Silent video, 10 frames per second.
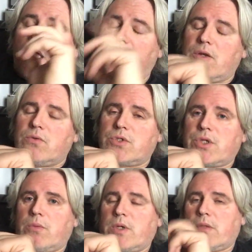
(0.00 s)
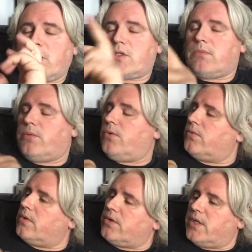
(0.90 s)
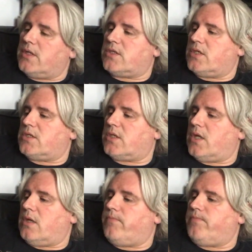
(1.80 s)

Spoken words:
And also, one of the most important things is that